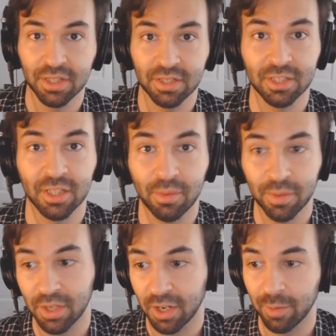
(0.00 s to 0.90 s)
system that we
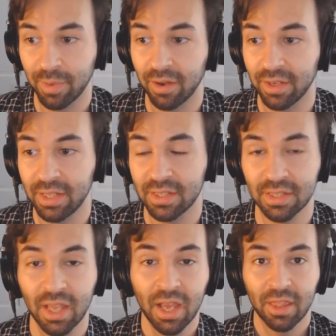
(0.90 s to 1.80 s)
talk about is
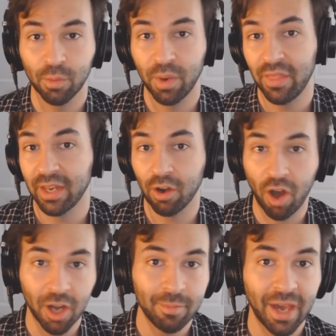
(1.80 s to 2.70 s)
the way that it
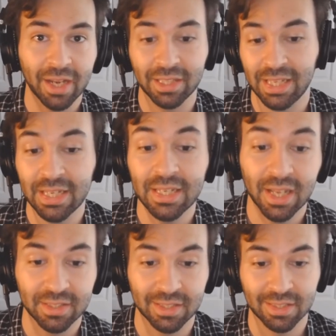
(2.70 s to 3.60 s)
automatically
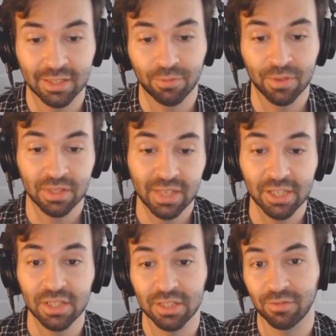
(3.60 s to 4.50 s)
indexes the different
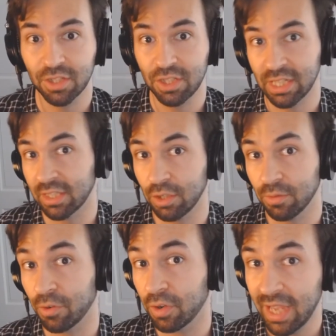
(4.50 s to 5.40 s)
sections of the sheet that you've
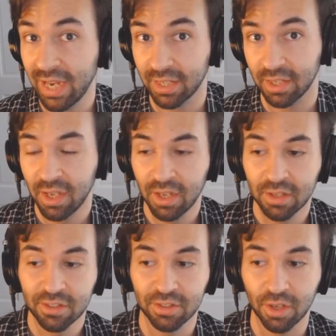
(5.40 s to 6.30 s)
created.
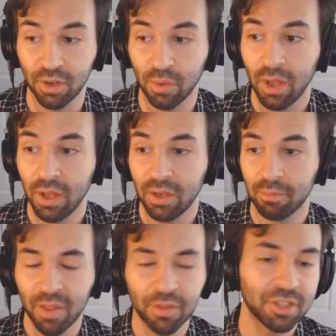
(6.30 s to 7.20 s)
So
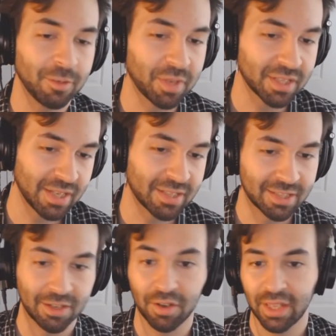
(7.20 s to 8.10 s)
Mothership doesn't
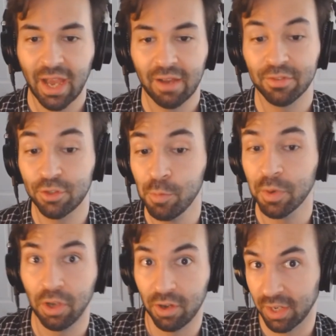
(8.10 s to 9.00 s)
necessarily have super
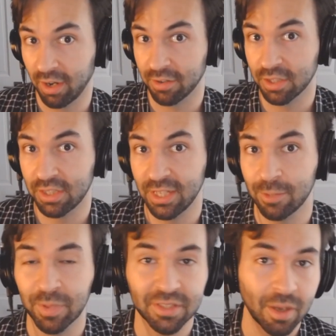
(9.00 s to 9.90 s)
long character sheets,
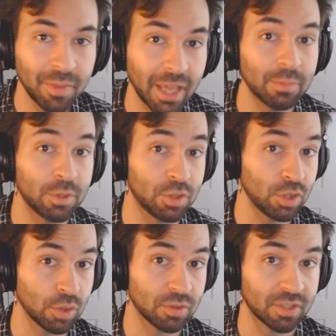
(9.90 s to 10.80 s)
but some games
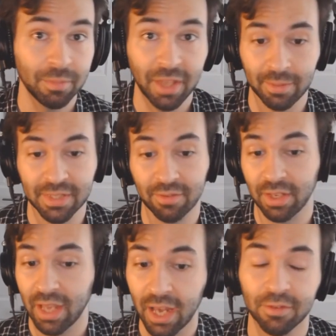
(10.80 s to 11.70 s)
do. Some games have a
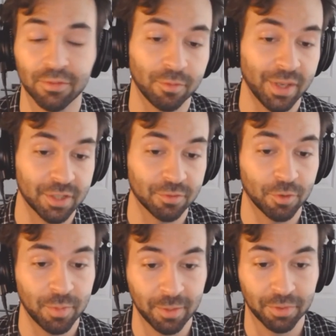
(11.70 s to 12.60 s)
lot of information for
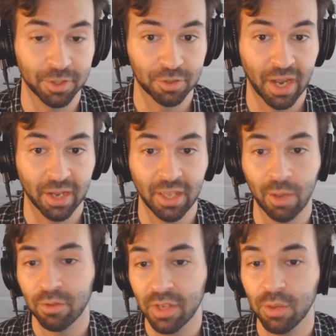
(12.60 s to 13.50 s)
people to track, and
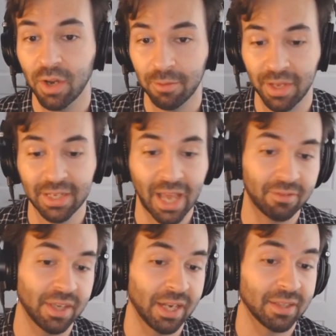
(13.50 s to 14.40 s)
we really want to make
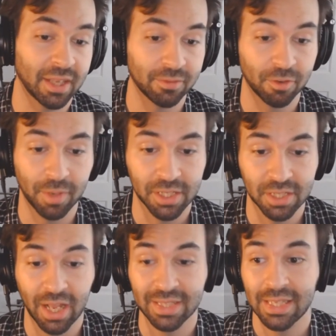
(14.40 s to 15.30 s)
navigating that information
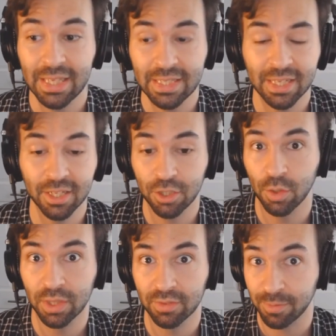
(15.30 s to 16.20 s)
as easy and
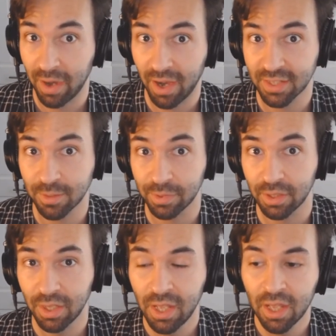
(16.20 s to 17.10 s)
intuitive as possible.
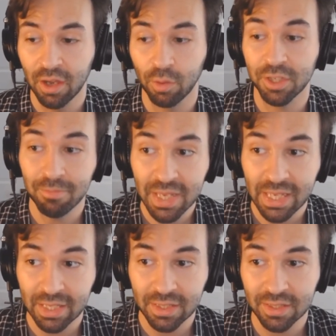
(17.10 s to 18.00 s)
Which
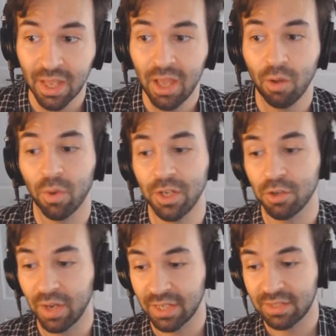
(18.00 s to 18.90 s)
means when you
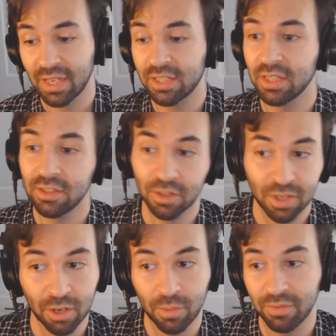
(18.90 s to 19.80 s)
create a section, so
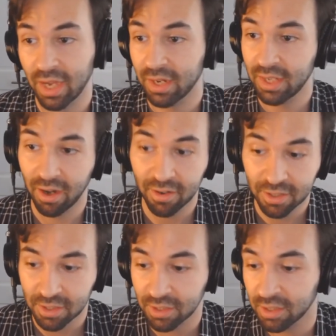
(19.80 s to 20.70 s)
here we've got
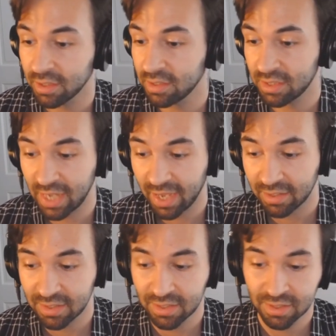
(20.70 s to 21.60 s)
character,
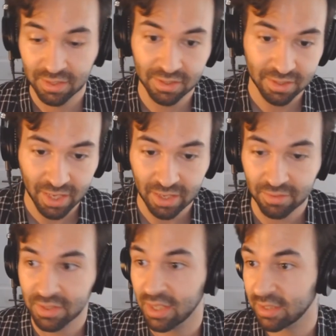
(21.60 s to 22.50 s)
stats,
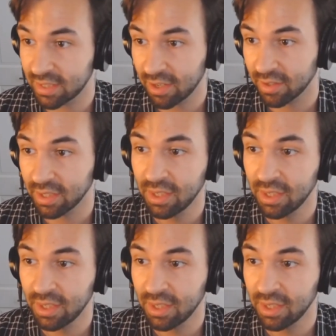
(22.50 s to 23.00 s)
saves, etc.,